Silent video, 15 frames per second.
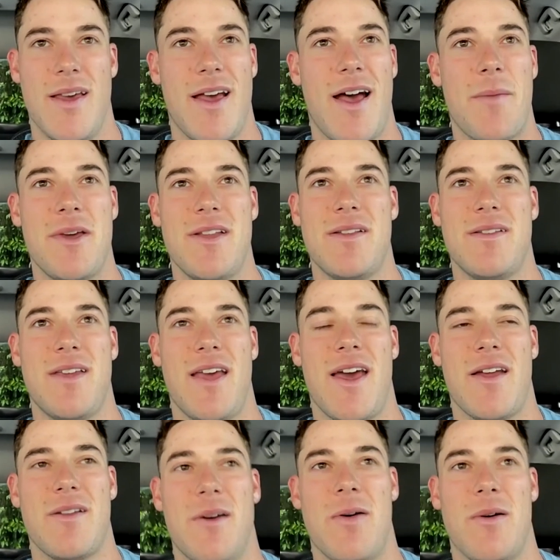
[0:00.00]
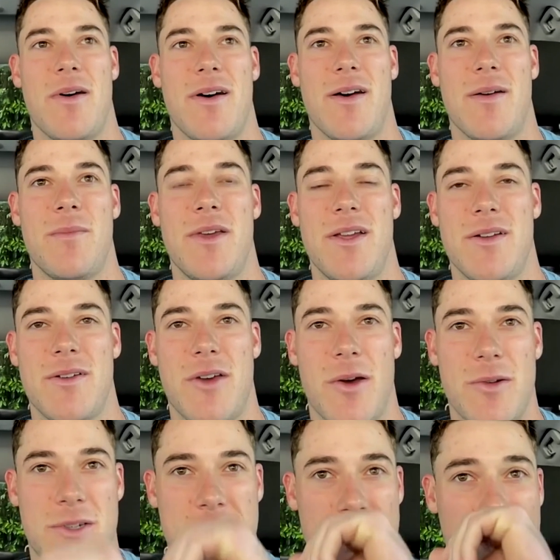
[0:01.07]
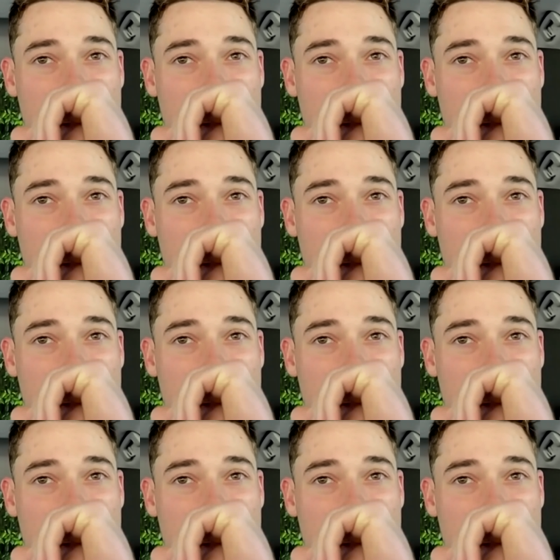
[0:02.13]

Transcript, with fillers: I mean, yeah, no, me and Coach